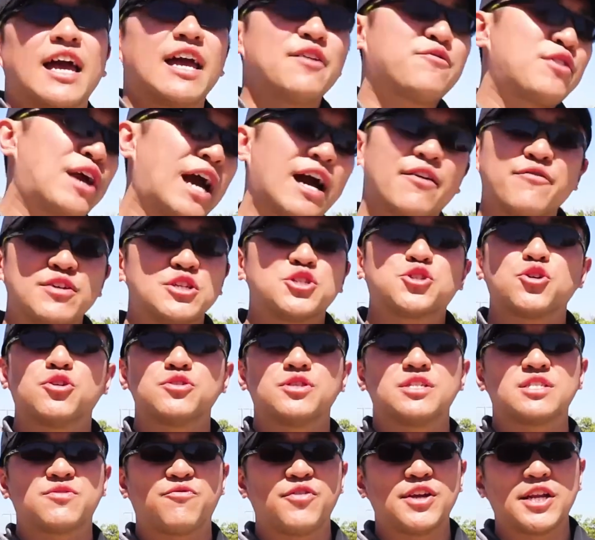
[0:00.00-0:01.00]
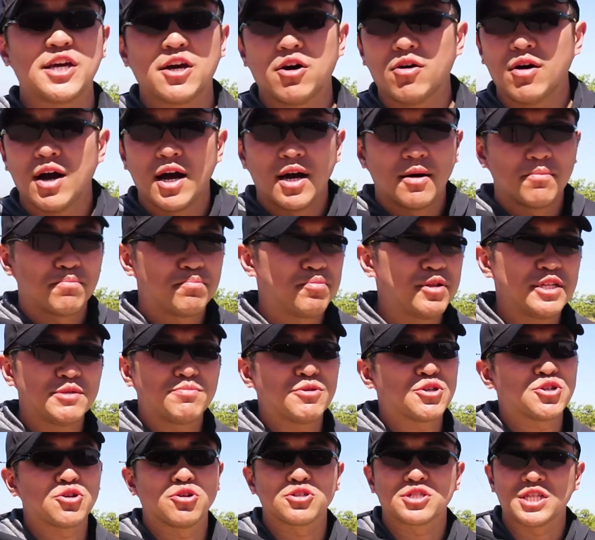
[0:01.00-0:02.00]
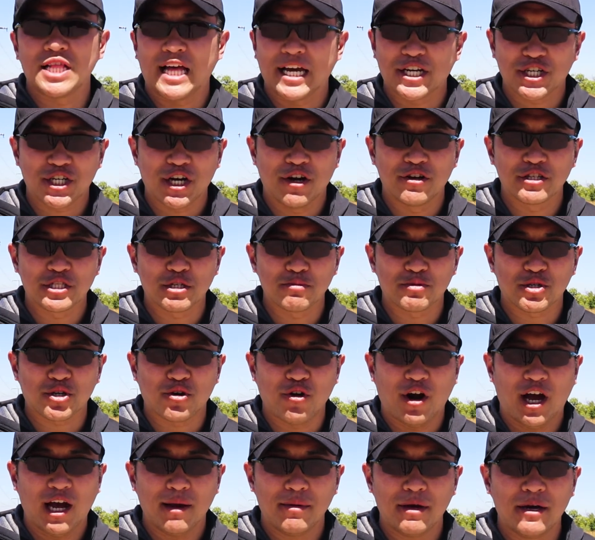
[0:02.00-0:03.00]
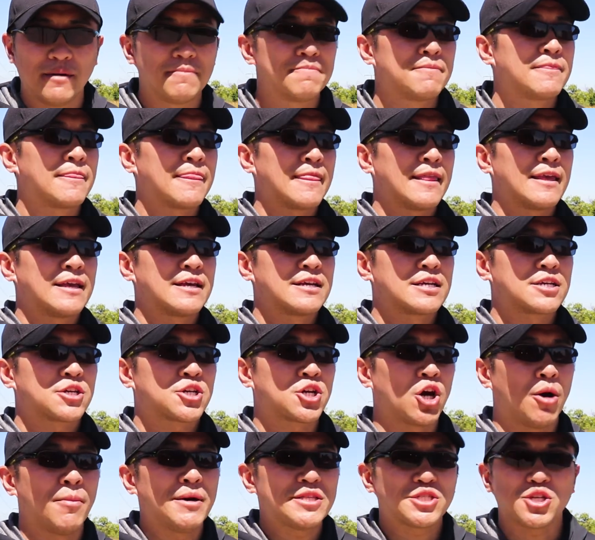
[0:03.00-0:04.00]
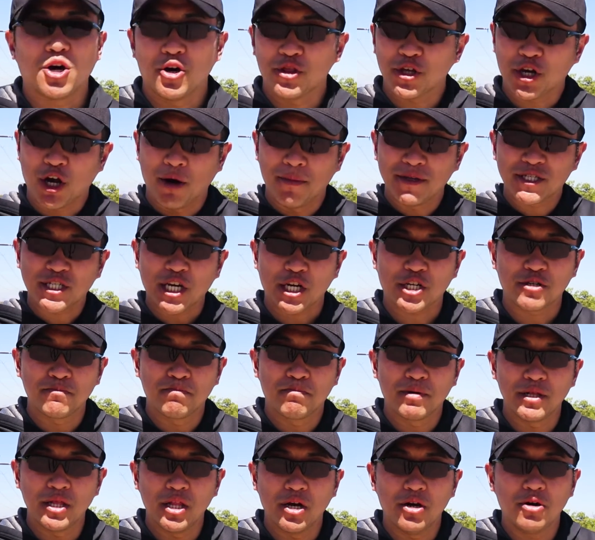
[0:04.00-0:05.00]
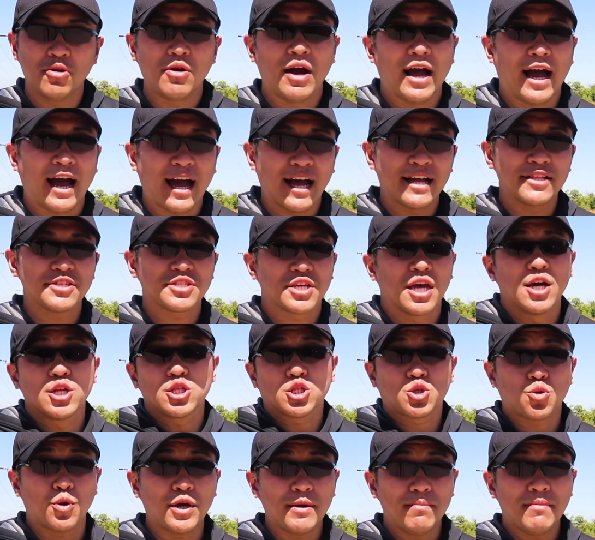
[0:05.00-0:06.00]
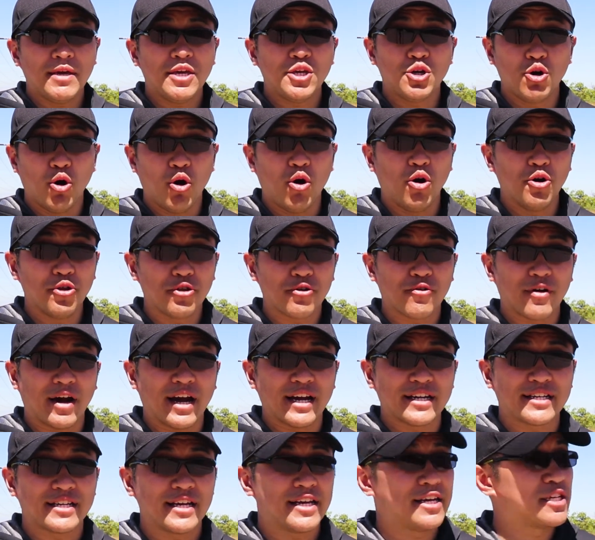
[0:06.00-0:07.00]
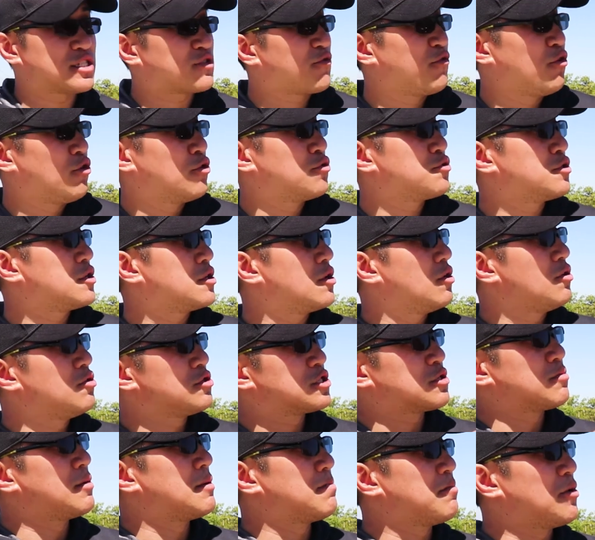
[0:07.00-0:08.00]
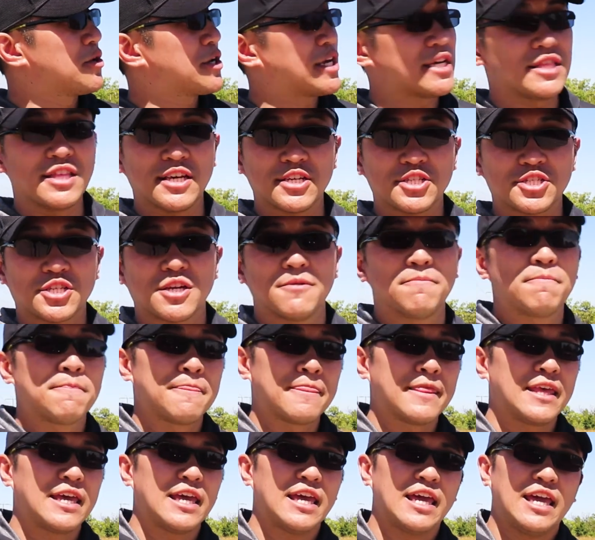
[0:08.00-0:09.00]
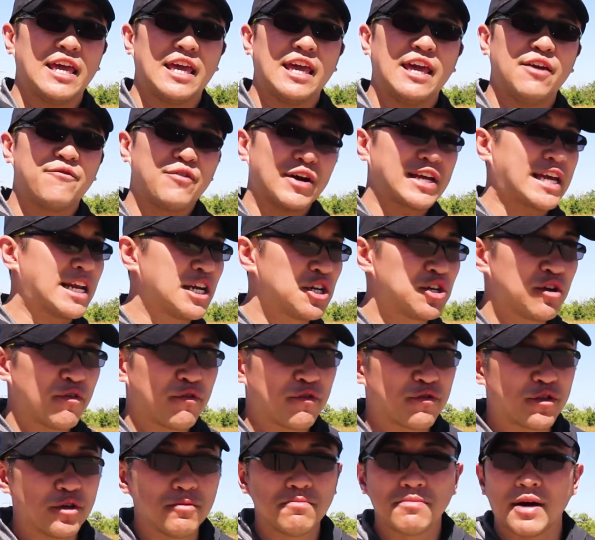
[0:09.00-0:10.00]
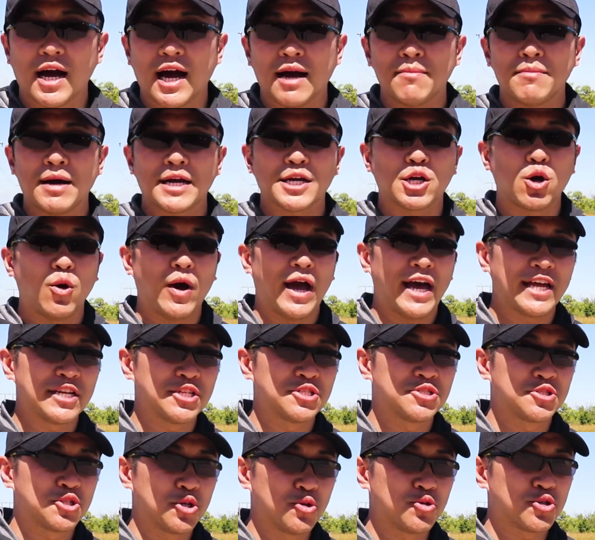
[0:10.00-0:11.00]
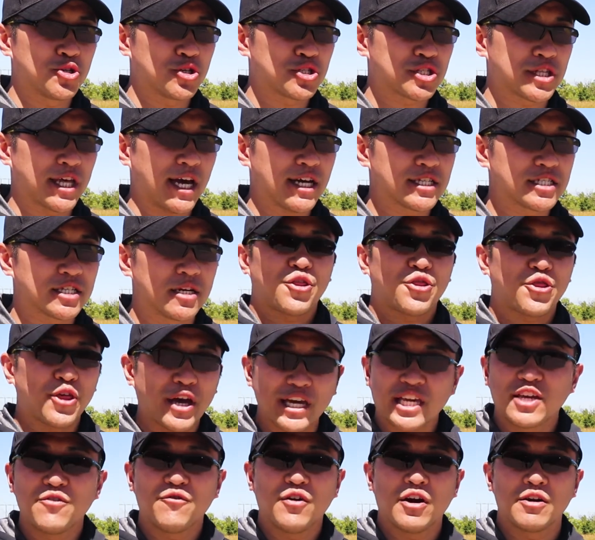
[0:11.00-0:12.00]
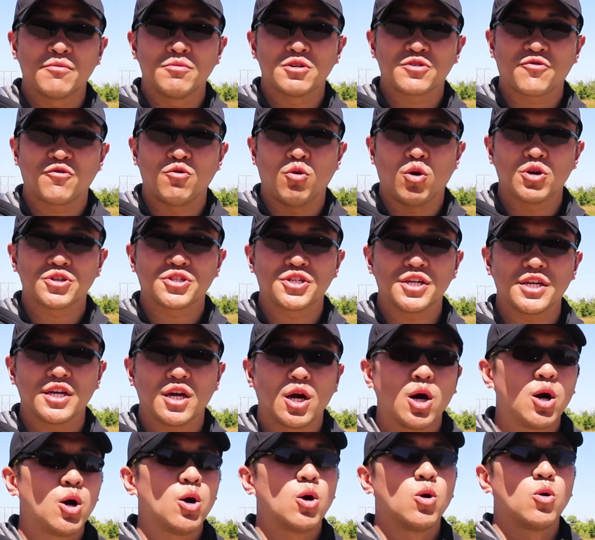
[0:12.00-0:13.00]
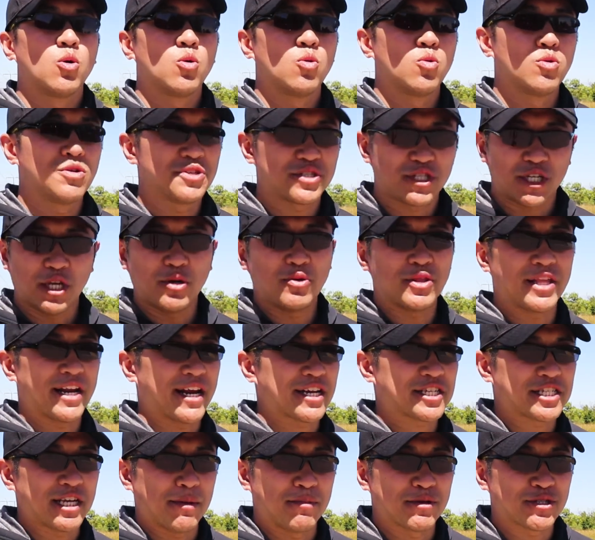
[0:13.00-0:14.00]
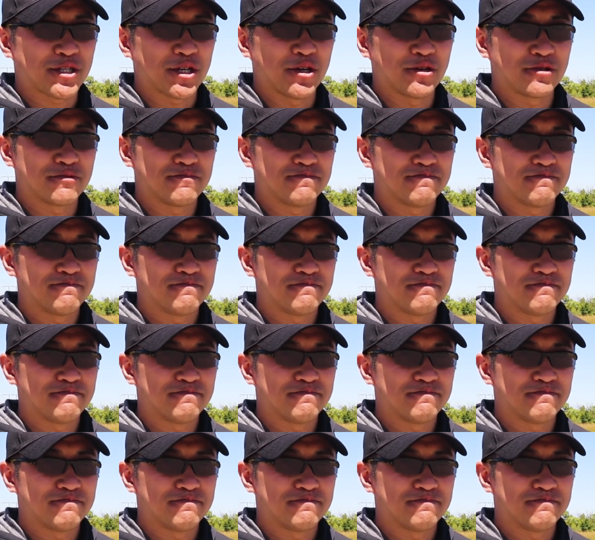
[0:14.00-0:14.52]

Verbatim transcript: If you have enjoyed this video, please be sure to like, share and subscribe. Comment on the comment section below and tweet me your other ideas for the Ultimate Bucket List. If I get enough of them, I might go ahead and do just that. Thank you very much for watching. We'll see you in the next episode.